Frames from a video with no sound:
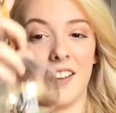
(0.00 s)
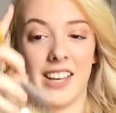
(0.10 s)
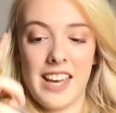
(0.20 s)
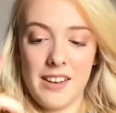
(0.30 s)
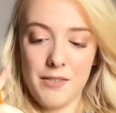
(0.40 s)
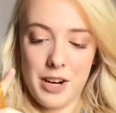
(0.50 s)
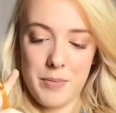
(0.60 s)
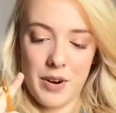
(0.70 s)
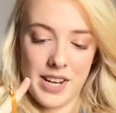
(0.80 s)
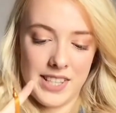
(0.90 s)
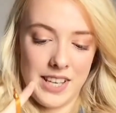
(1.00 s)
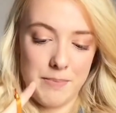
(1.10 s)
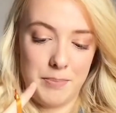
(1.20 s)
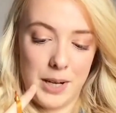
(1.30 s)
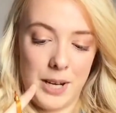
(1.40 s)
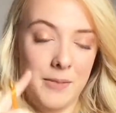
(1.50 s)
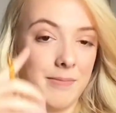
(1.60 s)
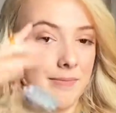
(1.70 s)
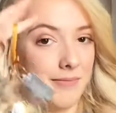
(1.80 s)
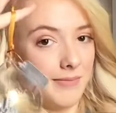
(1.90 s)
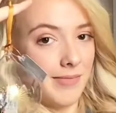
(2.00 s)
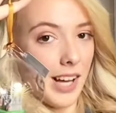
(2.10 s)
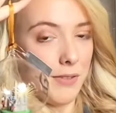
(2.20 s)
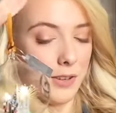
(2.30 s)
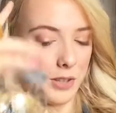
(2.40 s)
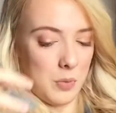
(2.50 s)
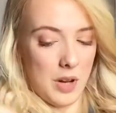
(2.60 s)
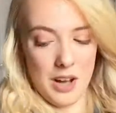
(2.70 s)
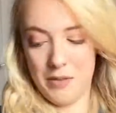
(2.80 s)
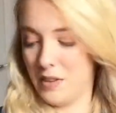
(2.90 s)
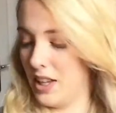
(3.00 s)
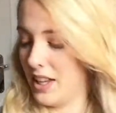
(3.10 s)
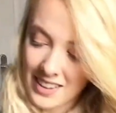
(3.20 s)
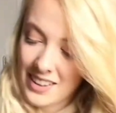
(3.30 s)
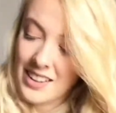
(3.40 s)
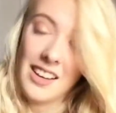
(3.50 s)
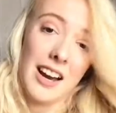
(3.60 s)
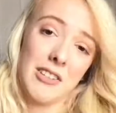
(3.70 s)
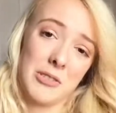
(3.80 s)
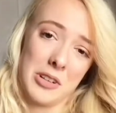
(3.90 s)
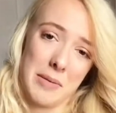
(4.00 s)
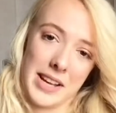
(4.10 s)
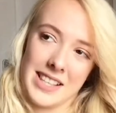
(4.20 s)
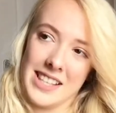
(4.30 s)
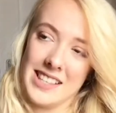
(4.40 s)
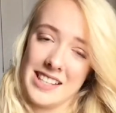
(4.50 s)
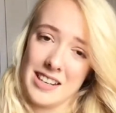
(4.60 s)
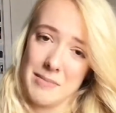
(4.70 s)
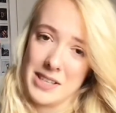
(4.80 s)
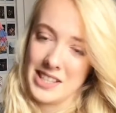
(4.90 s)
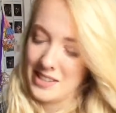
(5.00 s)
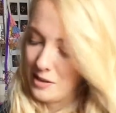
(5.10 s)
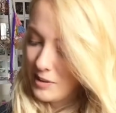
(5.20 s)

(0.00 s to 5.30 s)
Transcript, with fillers: again, very pricey, but I feel it's worth it. I really want to go back to Disney. I miss it so